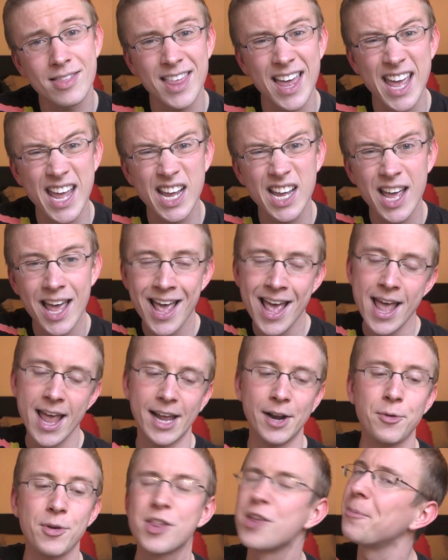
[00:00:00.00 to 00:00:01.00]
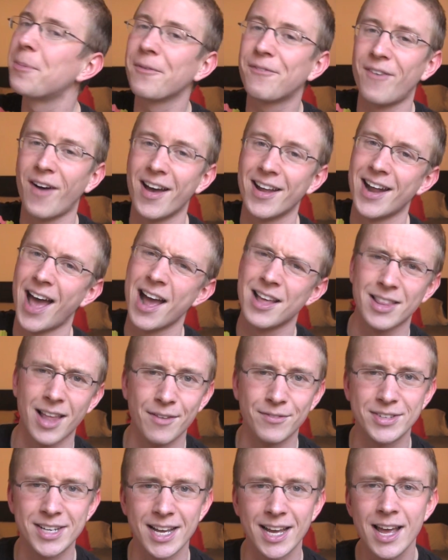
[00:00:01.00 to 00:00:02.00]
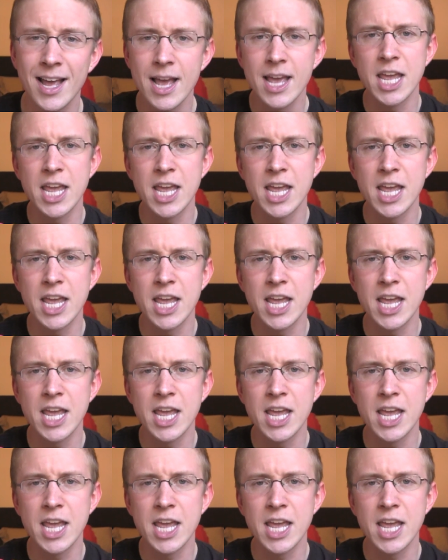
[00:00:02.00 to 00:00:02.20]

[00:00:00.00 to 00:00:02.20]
thing, and it was super fun, I loved it.